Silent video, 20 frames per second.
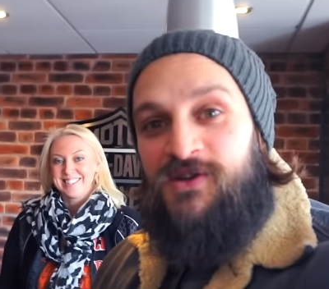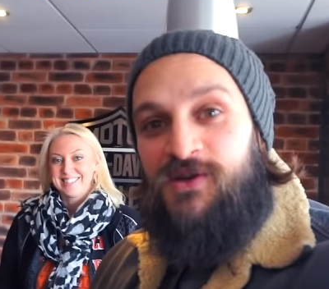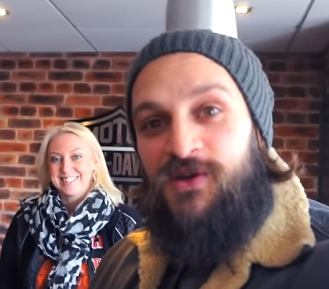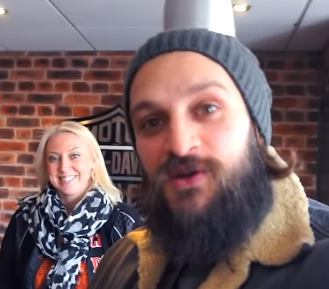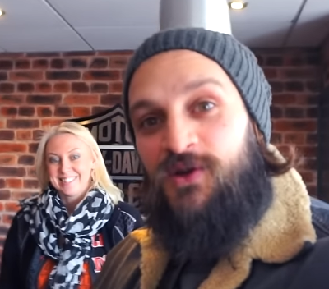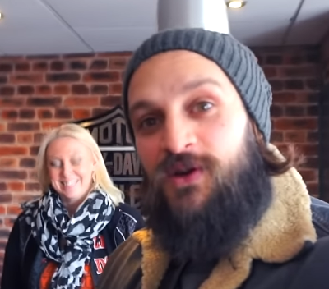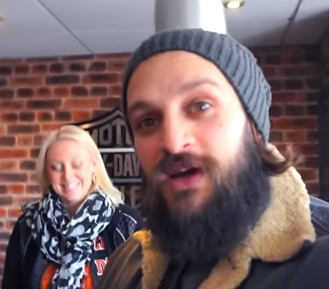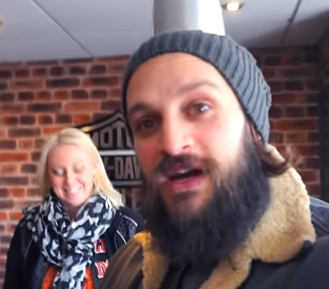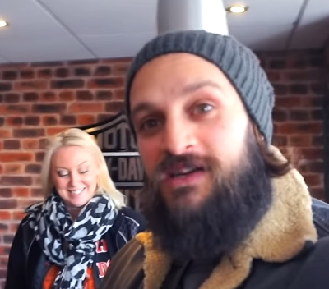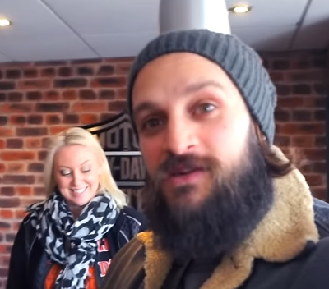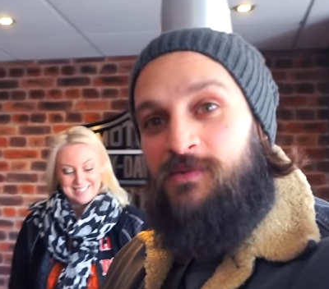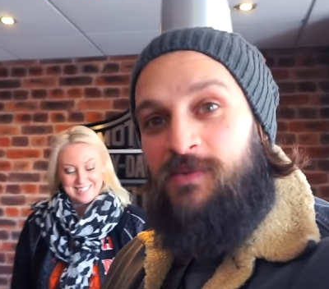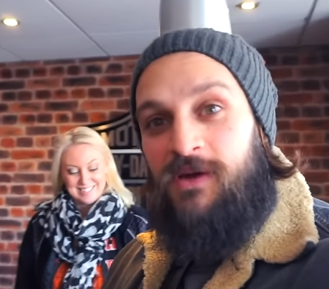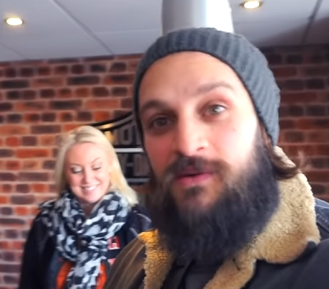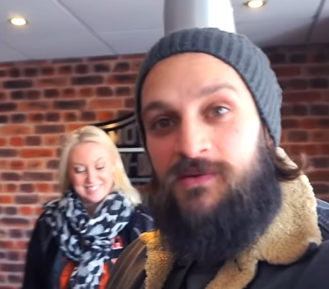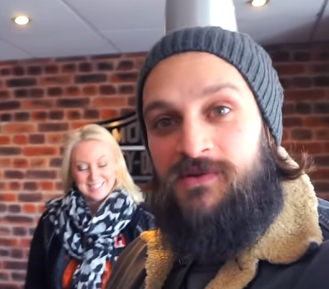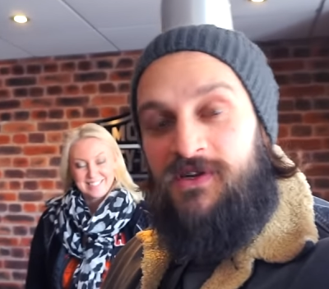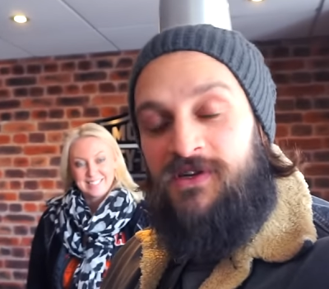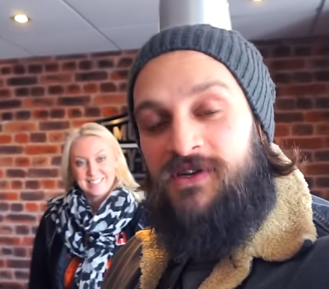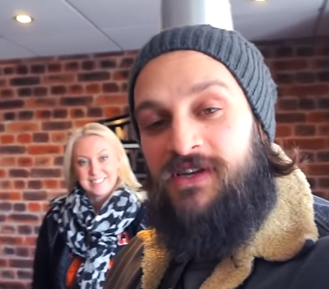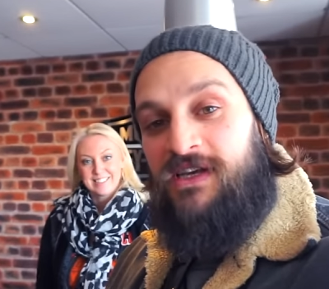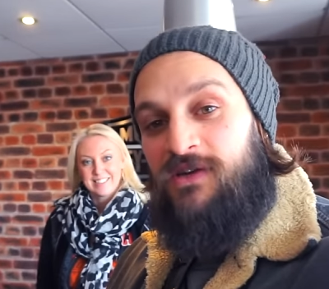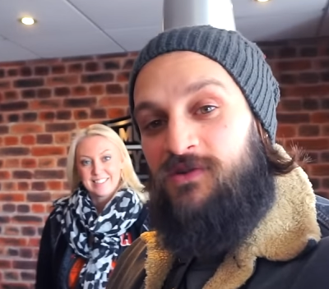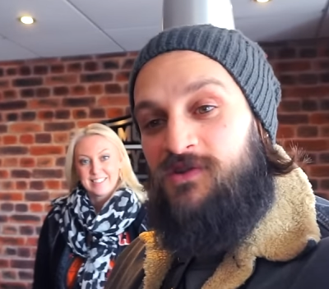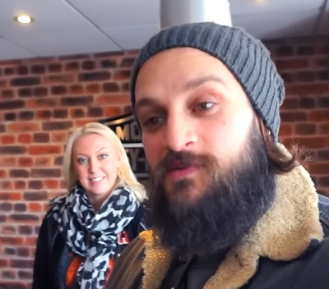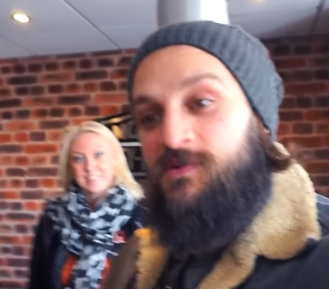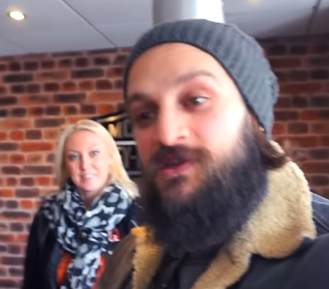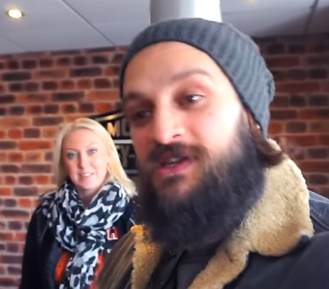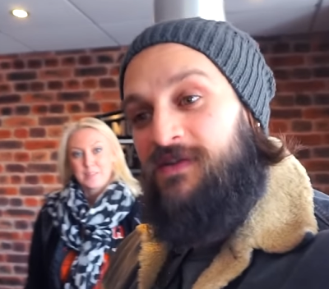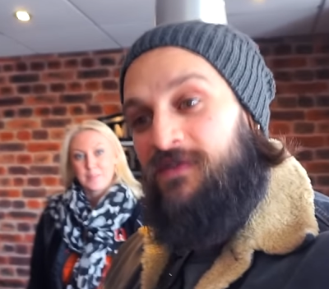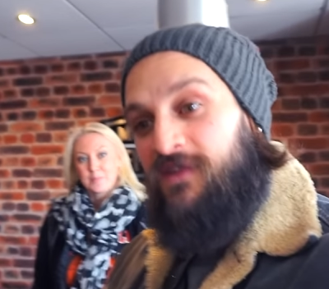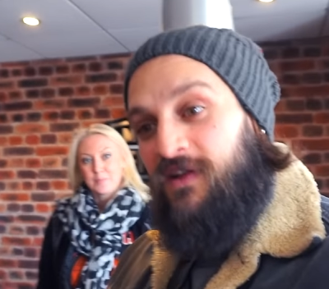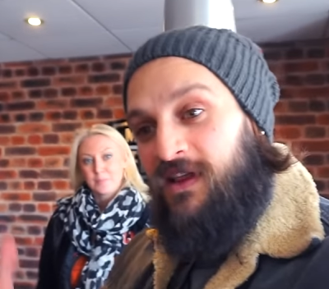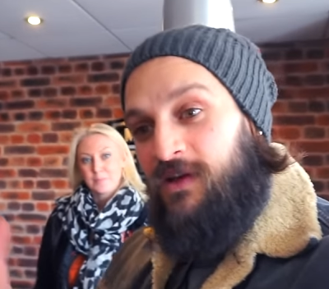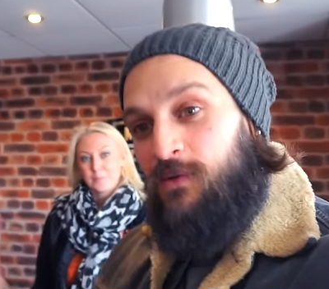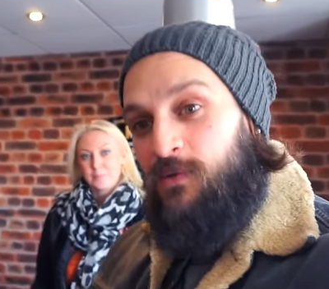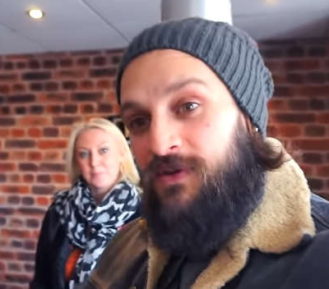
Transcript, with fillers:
Speaker 1: So you guys will be able to deal specifically